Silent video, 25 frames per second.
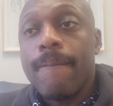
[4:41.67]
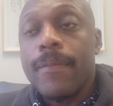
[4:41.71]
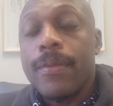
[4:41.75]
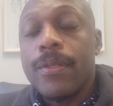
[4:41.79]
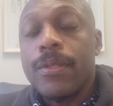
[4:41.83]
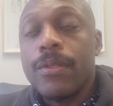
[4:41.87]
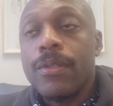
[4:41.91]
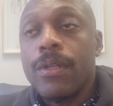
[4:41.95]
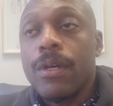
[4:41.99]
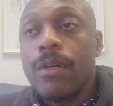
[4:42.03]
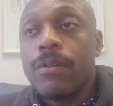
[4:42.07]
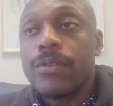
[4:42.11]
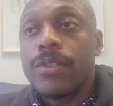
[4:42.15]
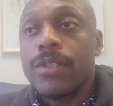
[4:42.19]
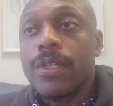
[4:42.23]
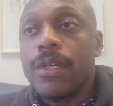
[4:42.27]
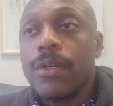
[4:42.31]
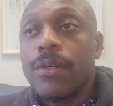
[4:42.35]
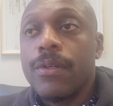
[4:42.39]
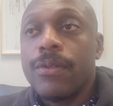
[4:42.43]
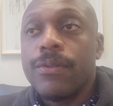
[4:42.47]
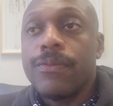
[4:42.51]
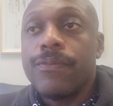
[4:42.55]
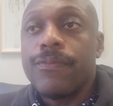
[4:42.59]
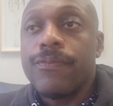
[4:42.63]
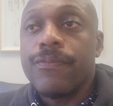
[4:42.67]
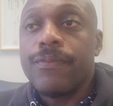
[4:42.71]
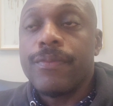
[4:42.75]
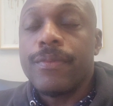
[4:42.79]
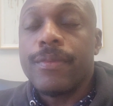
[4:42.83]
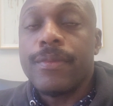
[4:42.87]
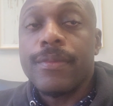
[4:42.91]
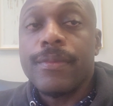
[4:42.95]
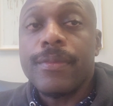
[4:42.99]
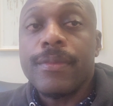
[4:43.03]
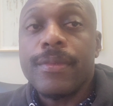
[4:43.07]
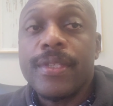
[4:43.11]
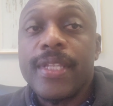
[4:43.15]
you know? So
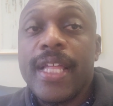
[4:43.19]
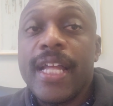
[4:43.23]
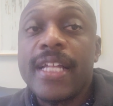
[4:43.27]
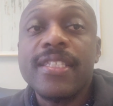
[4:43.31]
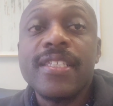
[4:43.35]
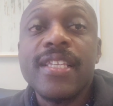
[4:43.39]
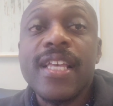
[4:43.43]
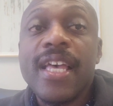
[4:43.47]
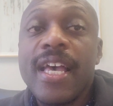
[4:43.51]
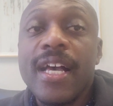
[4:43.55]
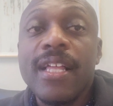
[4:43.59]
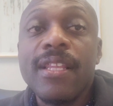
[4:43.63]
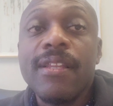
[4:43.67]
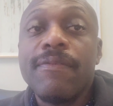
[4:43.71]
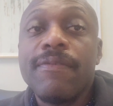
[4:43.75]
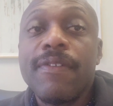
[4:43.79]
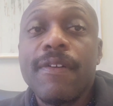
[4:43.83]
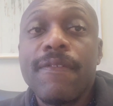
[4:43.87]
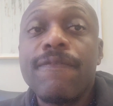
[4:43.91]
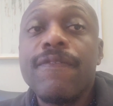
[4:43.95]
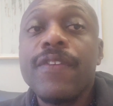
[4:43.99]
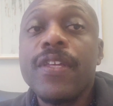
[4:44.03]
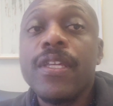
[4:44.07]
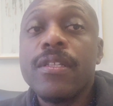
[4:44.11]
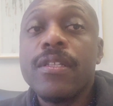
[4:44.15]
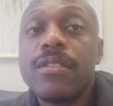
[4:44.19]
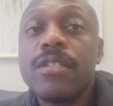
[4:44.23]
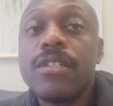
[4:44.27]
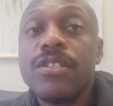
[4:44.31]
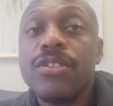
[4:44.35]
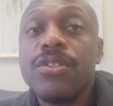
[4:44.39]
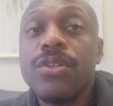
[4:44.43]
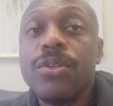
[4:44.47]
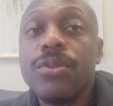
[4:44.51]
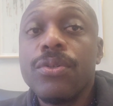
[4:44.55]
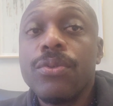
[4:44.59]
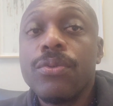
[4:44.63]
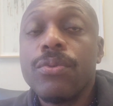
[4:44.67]
that's a hell of a feat to
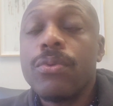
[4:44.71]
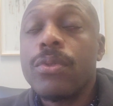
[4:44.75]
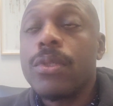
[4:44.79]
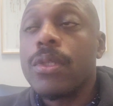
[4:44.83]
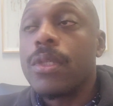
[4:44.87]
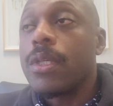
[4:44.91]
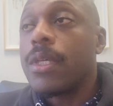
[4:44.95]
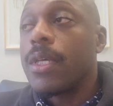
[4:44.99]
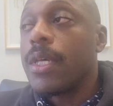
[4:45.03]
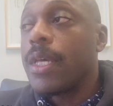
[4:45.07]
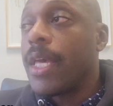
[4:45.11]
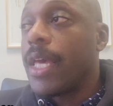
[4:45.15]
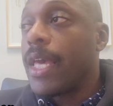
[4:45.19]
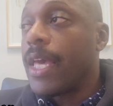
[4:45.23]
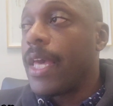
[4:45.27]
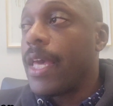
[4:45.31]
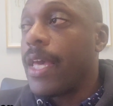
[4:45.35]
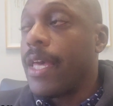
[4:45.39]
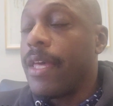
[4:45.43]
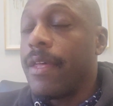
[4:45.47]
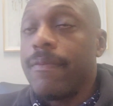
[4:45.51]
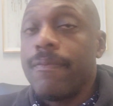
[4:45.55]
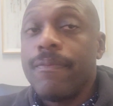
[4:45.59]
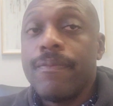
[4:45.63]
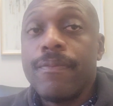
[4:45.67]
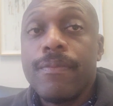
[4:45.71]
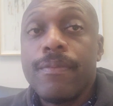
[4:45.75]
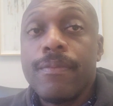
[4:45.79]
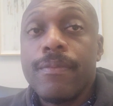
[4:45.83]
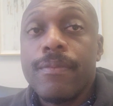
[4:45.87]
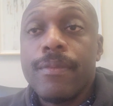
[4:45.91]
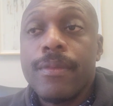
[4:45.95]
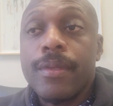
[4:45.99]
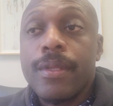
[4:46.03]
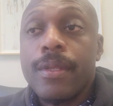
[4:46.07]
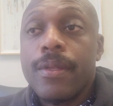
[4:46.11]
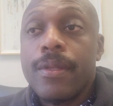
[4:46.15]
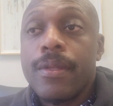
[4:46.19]
do. And
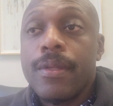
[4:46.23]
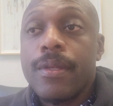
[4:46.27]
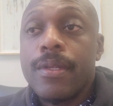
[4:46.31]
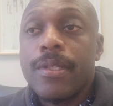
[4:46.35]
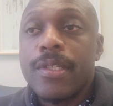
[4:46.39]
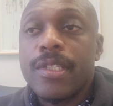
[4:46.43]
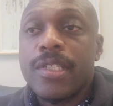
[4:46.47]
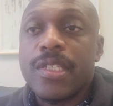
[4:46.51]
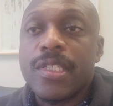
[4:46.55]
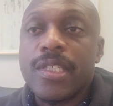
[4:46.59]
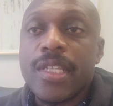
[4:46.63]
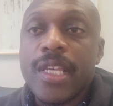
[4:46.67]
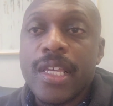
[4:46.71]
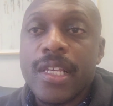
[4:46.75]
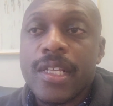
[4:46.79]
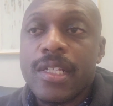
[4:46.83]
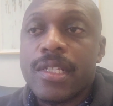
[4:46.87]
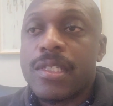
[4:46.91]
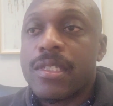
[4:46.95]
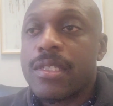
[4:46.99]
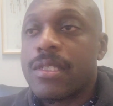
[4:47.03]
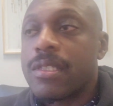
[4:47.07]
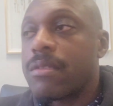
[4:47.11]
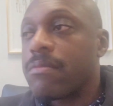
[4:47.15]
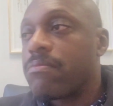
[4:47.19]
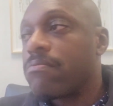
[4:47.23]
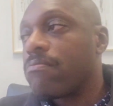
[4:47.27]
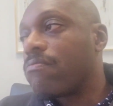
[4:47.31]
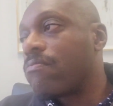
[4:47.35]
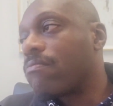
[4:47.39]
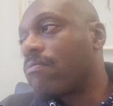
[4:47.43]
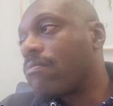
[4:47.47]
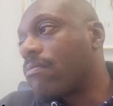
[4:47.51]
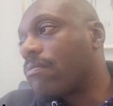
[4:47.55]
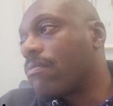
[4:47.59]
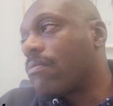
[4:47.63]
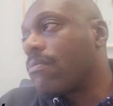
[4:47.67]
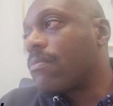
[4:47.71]
six
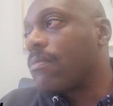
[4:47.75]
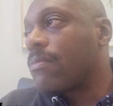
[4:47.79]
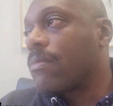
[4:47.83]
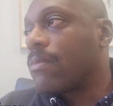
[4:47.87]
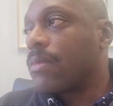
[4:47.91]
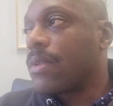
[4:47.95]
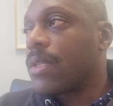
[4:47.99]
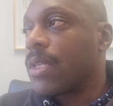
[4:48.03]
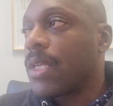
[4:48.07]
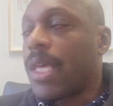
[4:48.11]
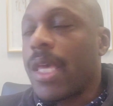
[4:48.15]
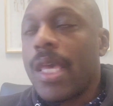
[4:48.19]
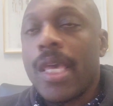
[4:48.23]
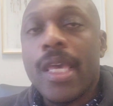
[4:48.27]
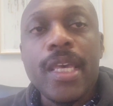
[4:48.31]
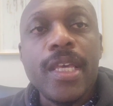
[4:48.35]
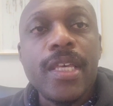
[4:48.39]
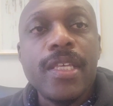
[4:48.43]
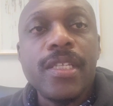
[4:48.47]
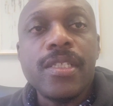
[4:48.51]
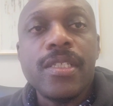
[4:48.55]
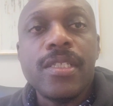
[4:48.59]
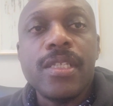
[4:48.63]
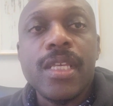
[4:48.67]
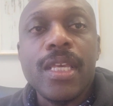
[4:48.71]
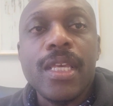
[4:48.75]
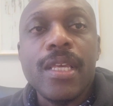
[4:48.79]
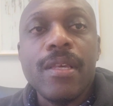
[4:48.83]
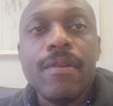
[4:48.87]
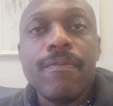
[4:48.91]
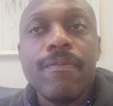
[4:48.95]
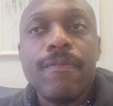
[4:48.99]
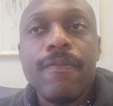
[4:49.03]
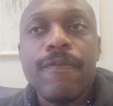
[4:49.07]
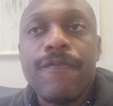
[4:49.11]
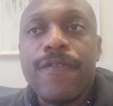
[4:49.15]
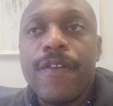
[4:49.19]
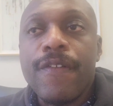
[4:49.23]
is
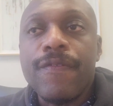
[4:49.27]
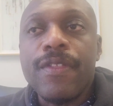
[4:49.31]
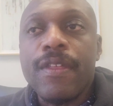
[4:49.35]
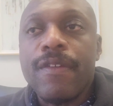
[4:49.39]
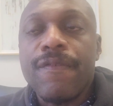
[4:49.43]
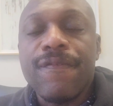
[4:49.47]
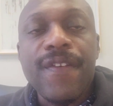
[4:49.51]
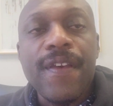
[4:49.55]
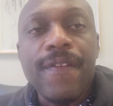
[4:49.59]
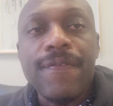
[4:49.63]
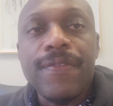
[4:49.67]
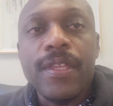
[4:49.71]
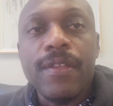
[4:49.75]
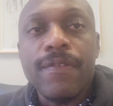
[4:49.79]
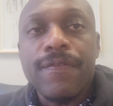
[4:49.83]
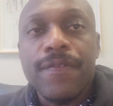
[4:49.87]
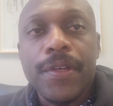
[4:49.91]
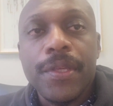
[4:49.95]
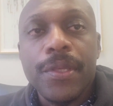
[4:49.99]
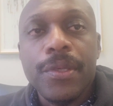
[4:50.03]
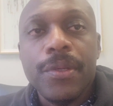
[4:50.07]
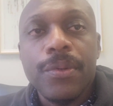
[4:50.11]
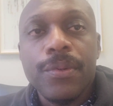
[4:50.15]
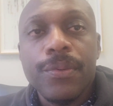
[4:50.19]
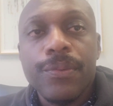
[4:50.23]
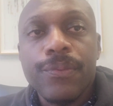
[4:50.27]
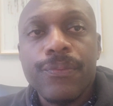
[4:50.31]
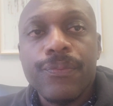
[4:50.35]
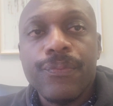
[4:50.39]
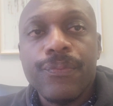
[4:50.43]
50-50 for you.